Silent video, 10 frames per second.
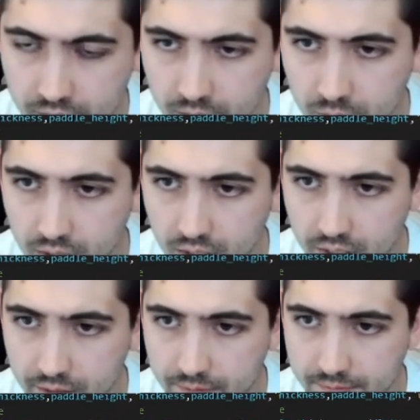Well, like,
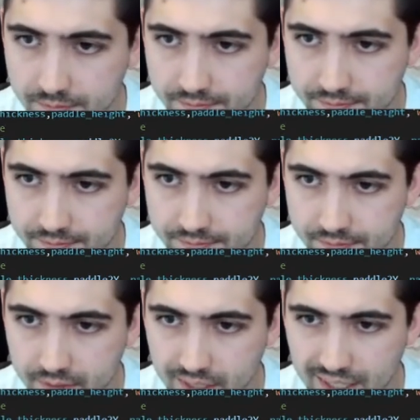
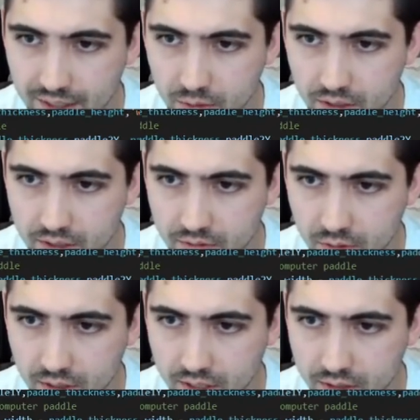that works,
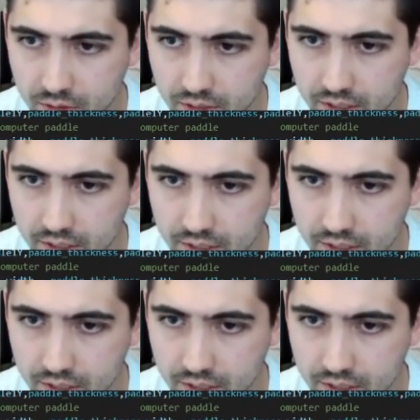400.